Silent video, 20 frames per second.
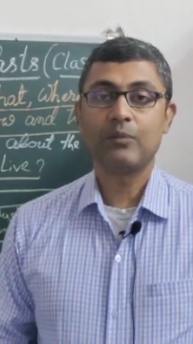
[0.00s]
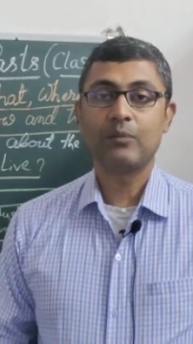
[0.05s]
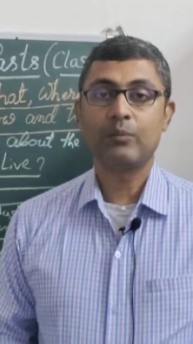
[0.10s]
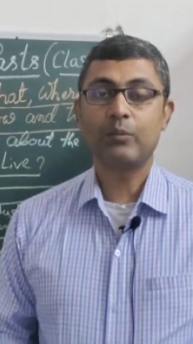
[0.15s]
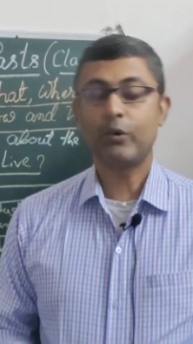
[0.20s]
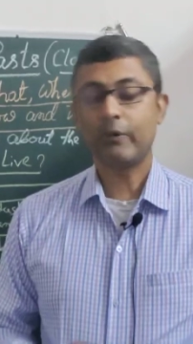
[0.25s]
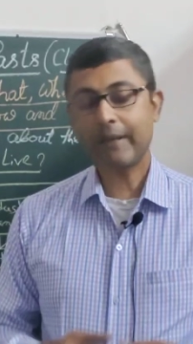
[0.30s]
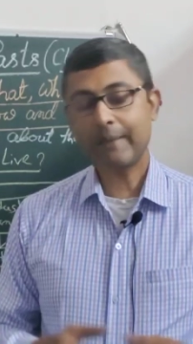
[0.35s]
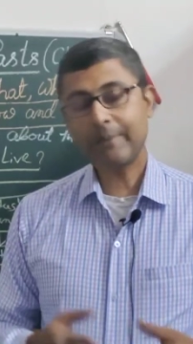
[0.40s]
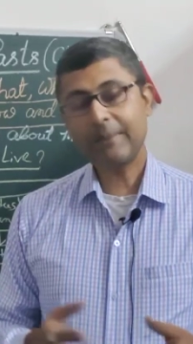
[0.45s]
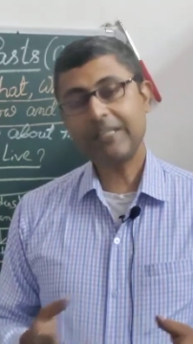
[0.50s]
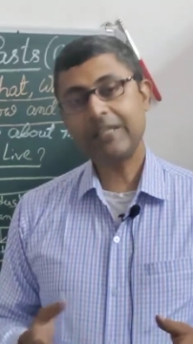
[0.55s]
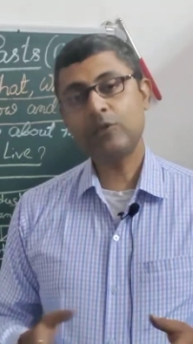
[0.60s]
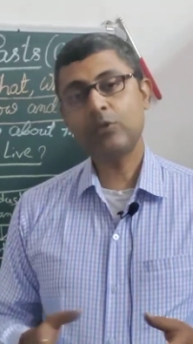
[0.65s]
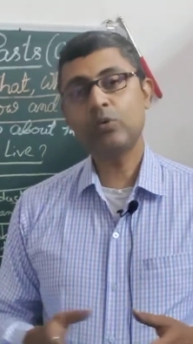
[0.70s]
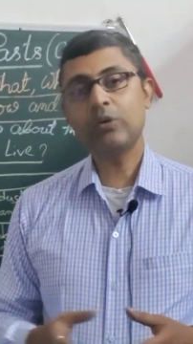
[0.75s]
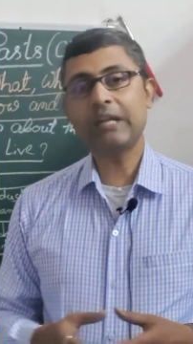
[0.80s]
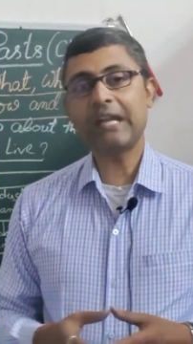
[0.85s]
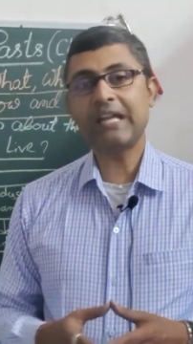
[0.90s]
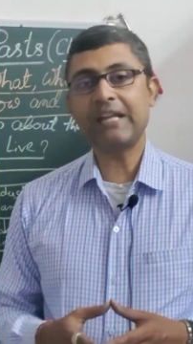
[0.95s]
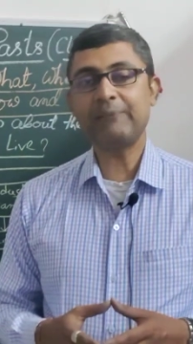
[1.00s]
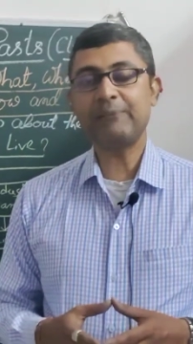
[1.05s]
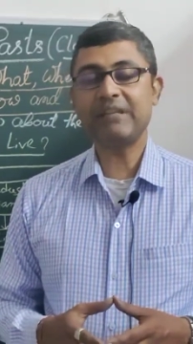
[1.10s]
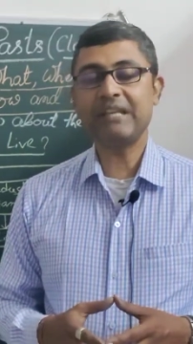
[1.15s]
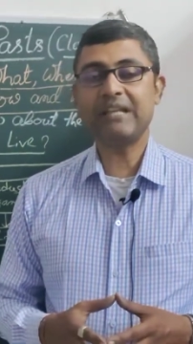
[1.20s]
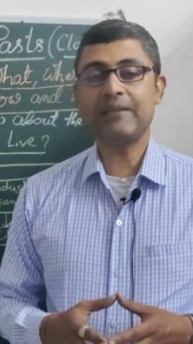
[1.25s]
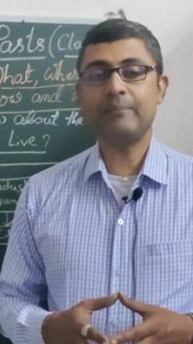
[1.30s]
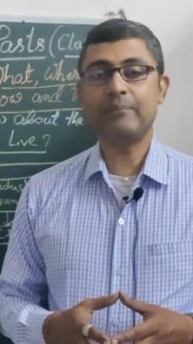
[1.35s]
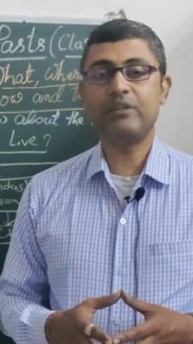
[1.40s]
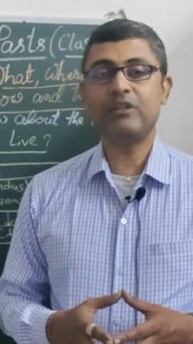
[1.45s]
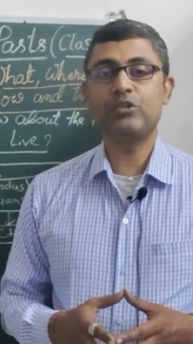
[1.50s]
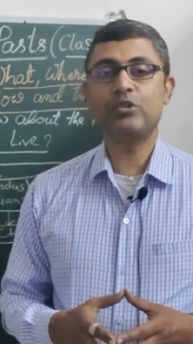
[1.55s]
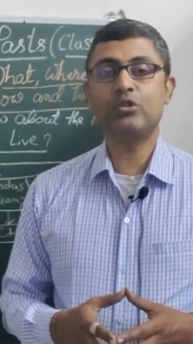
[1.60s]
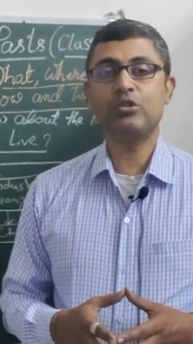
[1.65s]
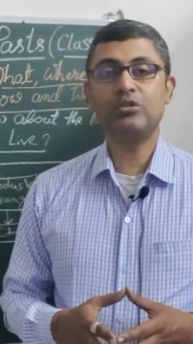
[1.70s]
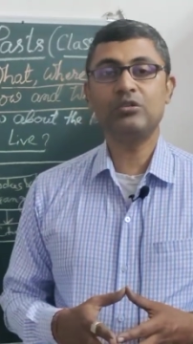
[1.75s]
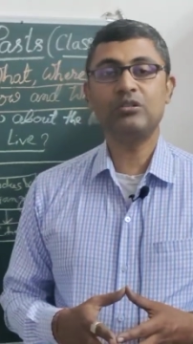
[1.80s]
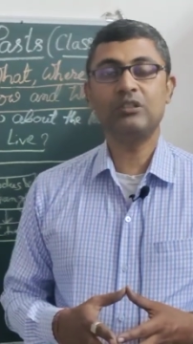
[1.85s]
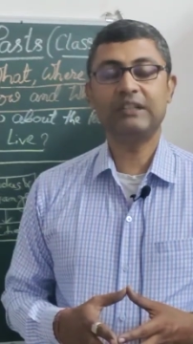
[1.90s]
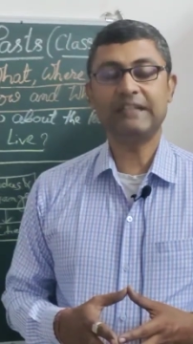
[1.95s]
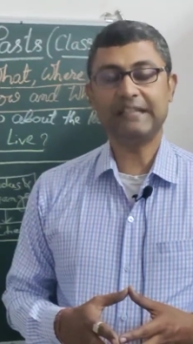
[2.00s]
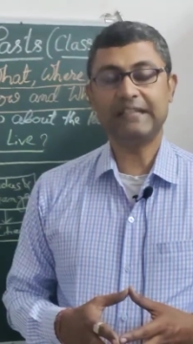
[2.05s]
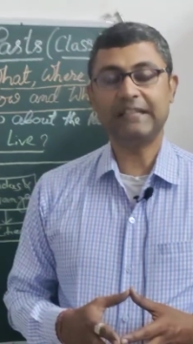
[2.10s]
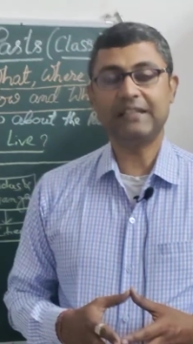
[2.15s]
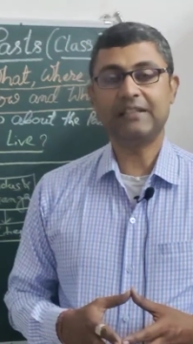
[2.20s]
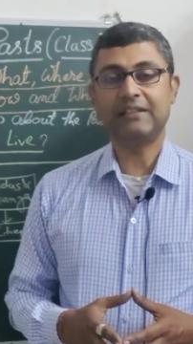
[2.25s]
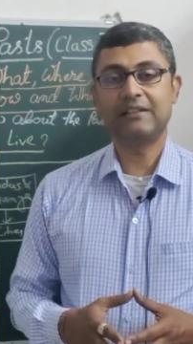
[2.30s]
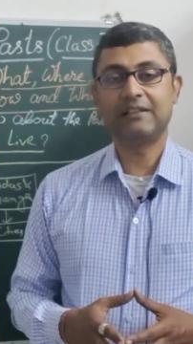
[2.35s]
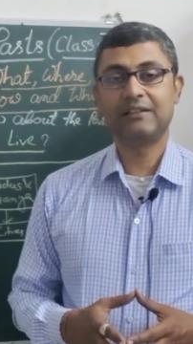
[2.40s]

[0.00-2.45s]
probably you can be able to tell.